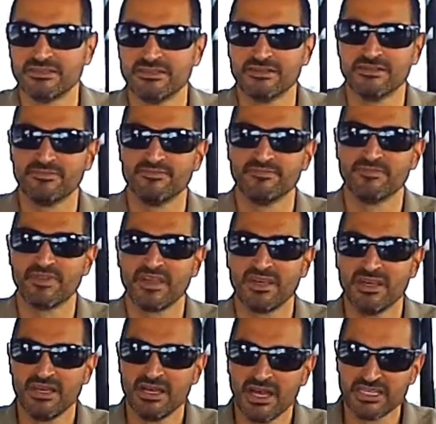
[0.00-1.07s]
Um,
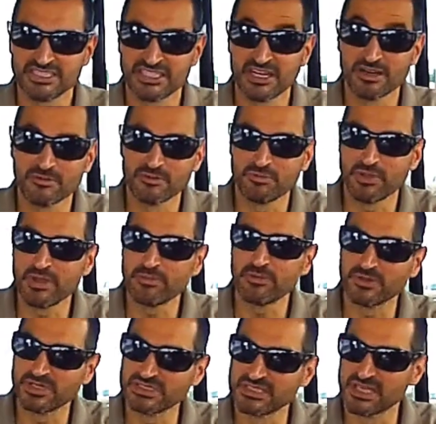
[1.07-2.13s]
I share it with
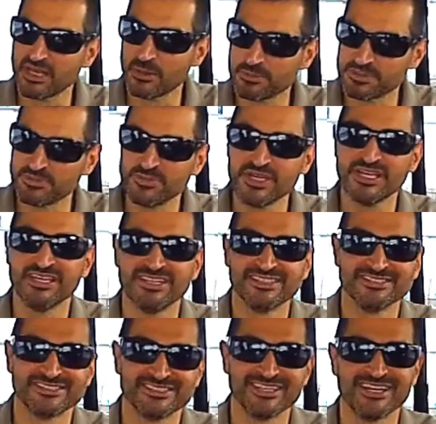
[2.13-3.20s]
people because it helps me
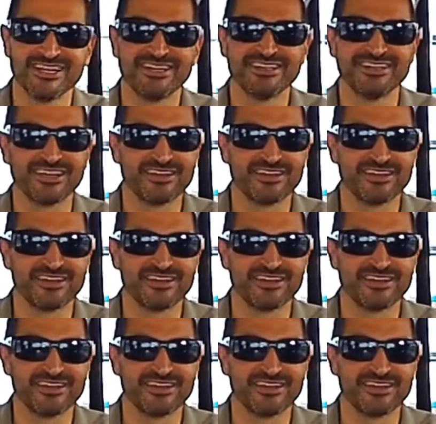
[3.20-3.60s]
stay.